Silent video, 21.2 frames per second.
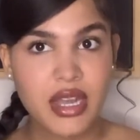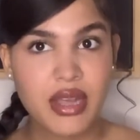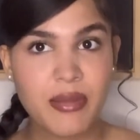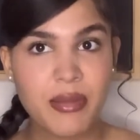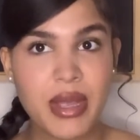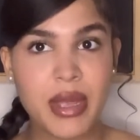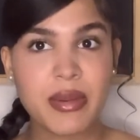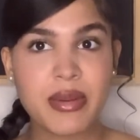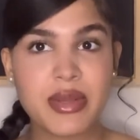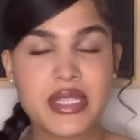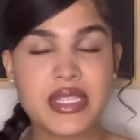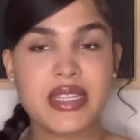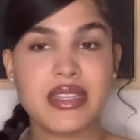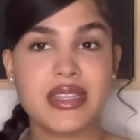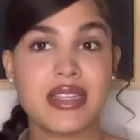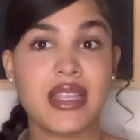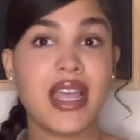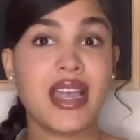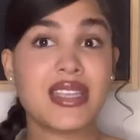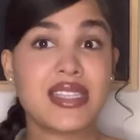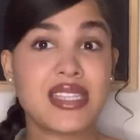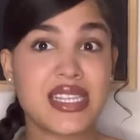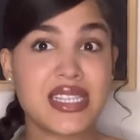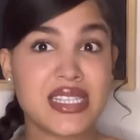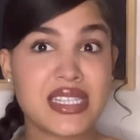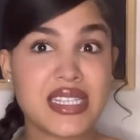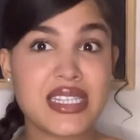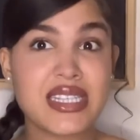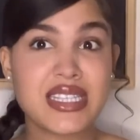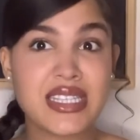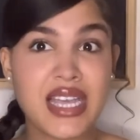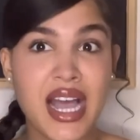maybe to
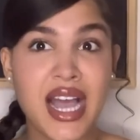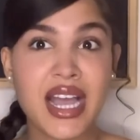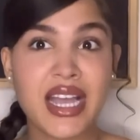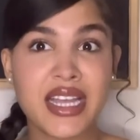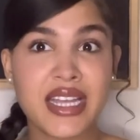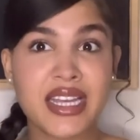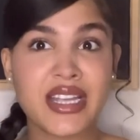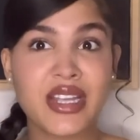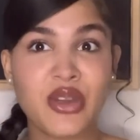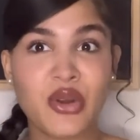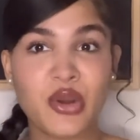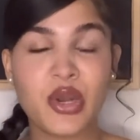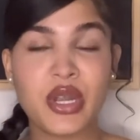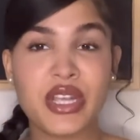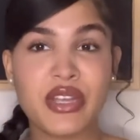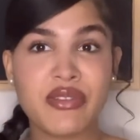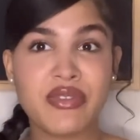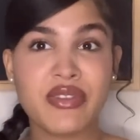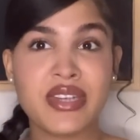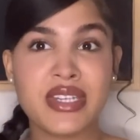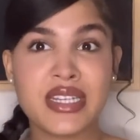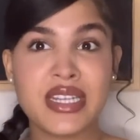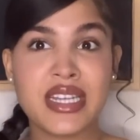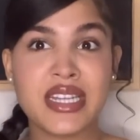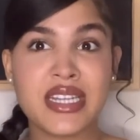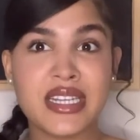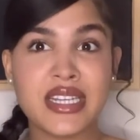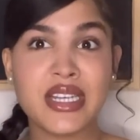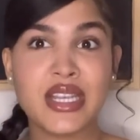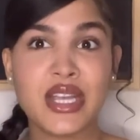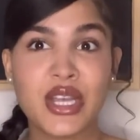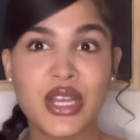society or even
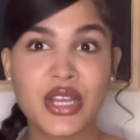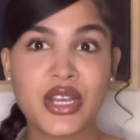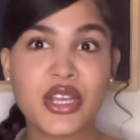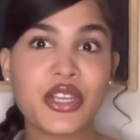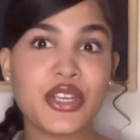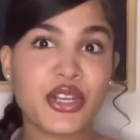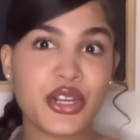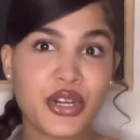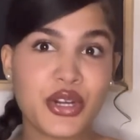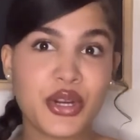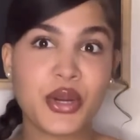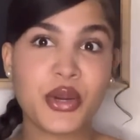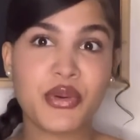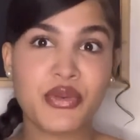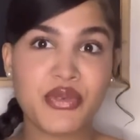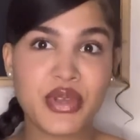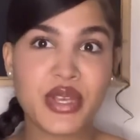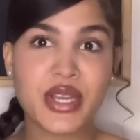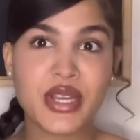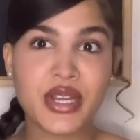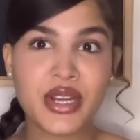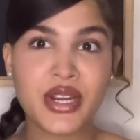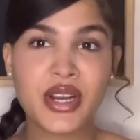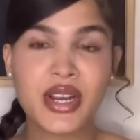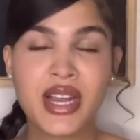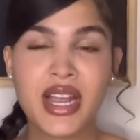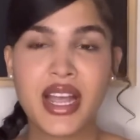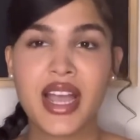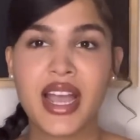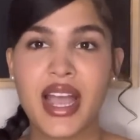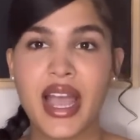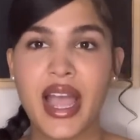in your career.
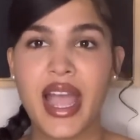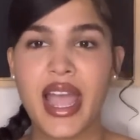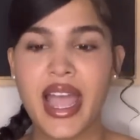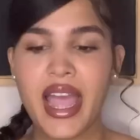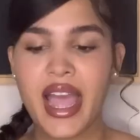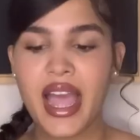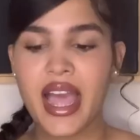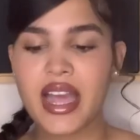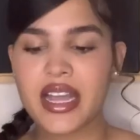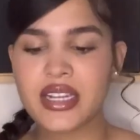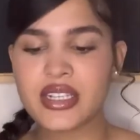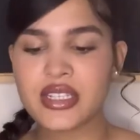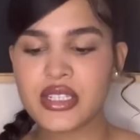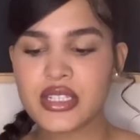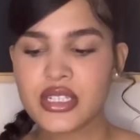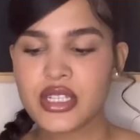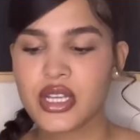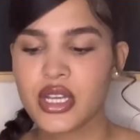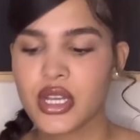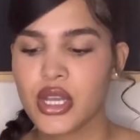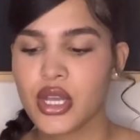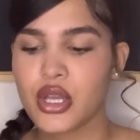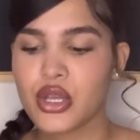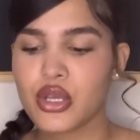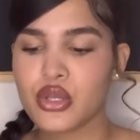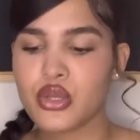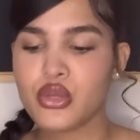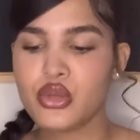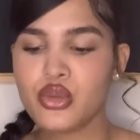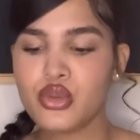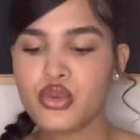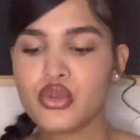And
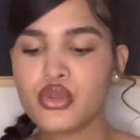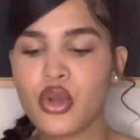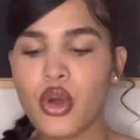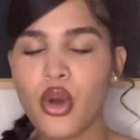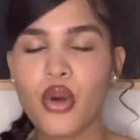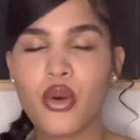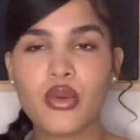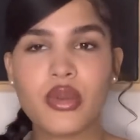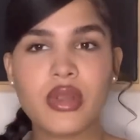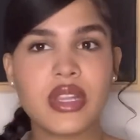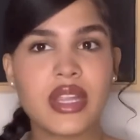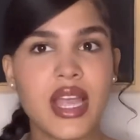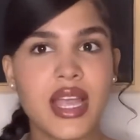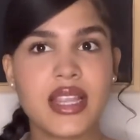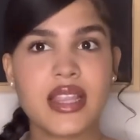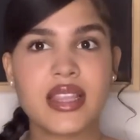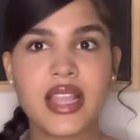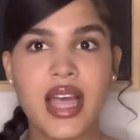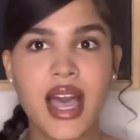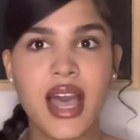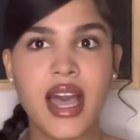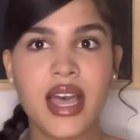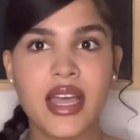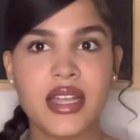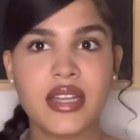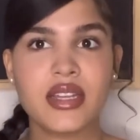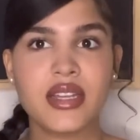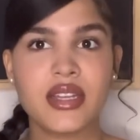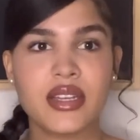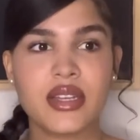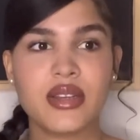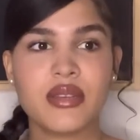you don't let that
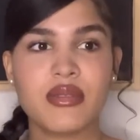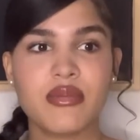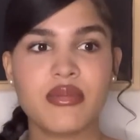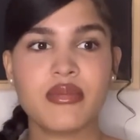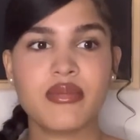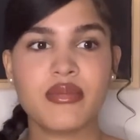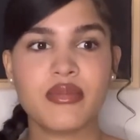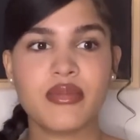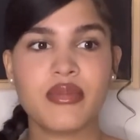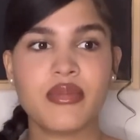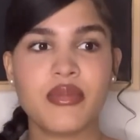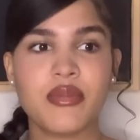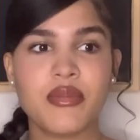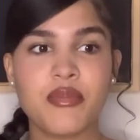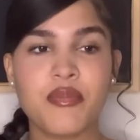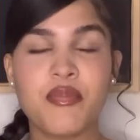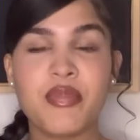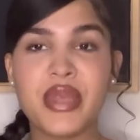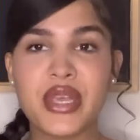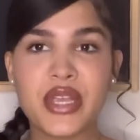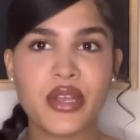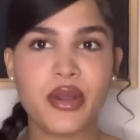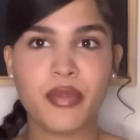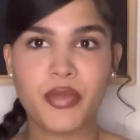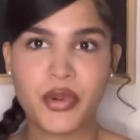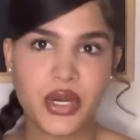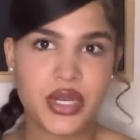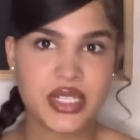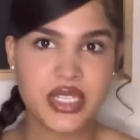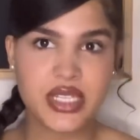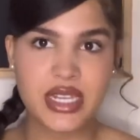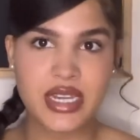be your
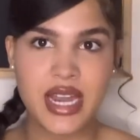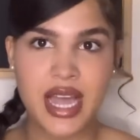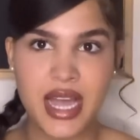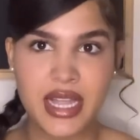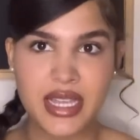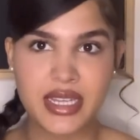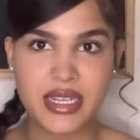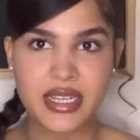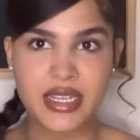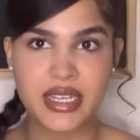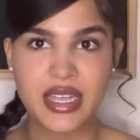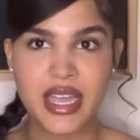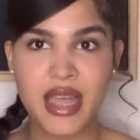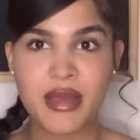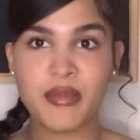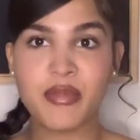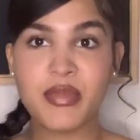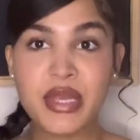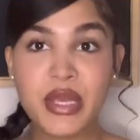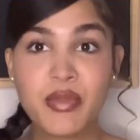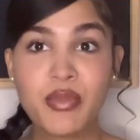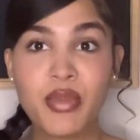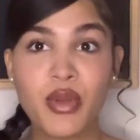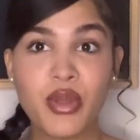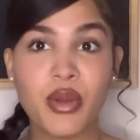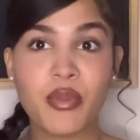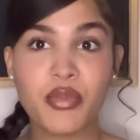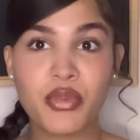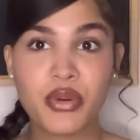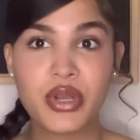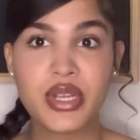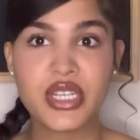personality. And people
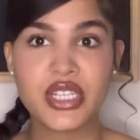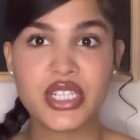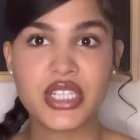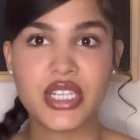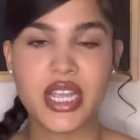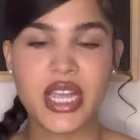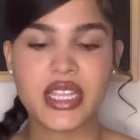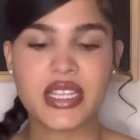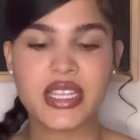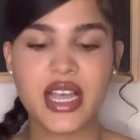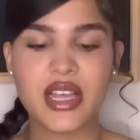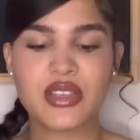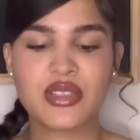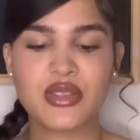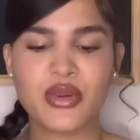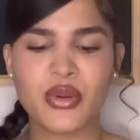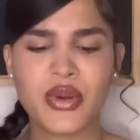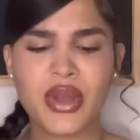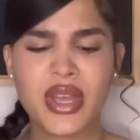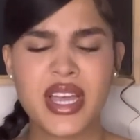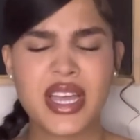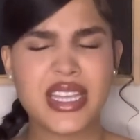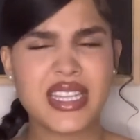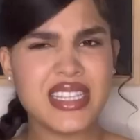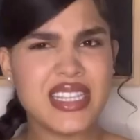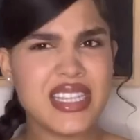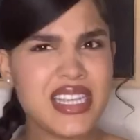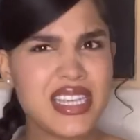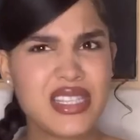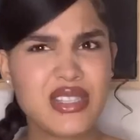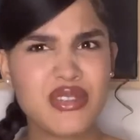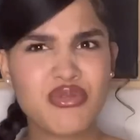appreciate that. So
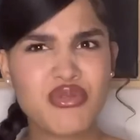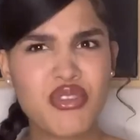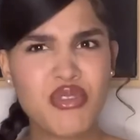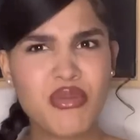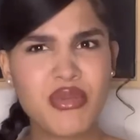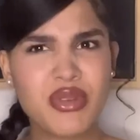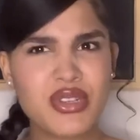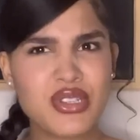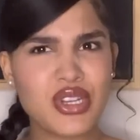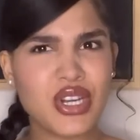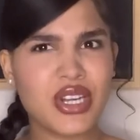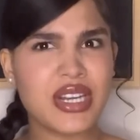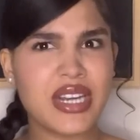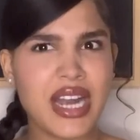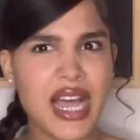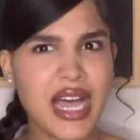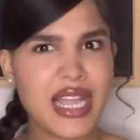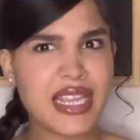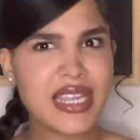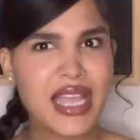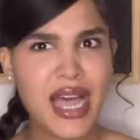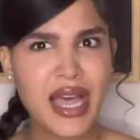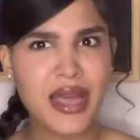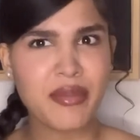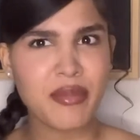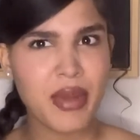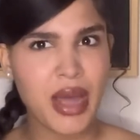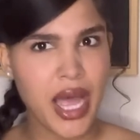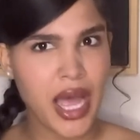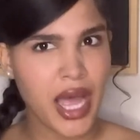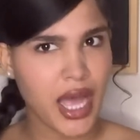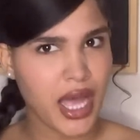these rumors are not that
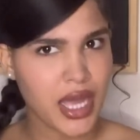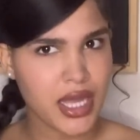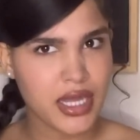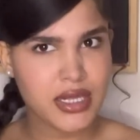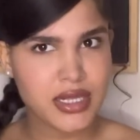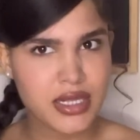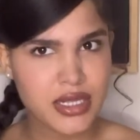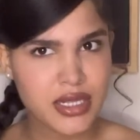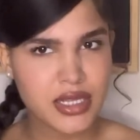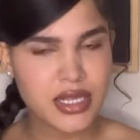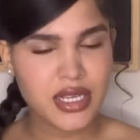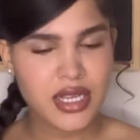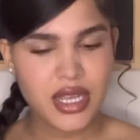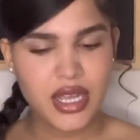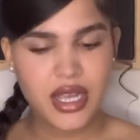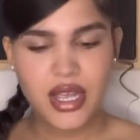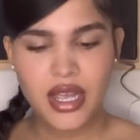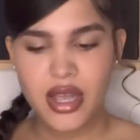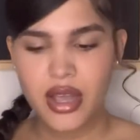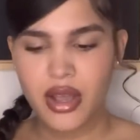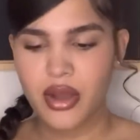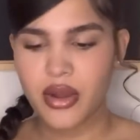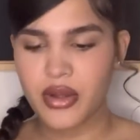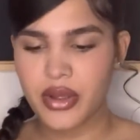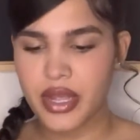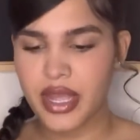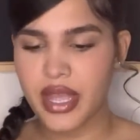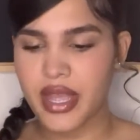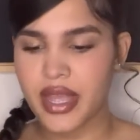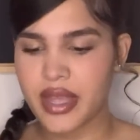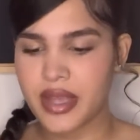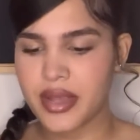bad.
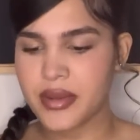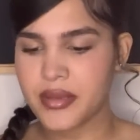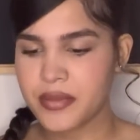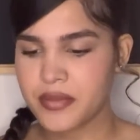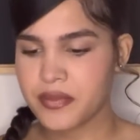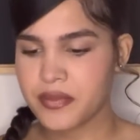Okay.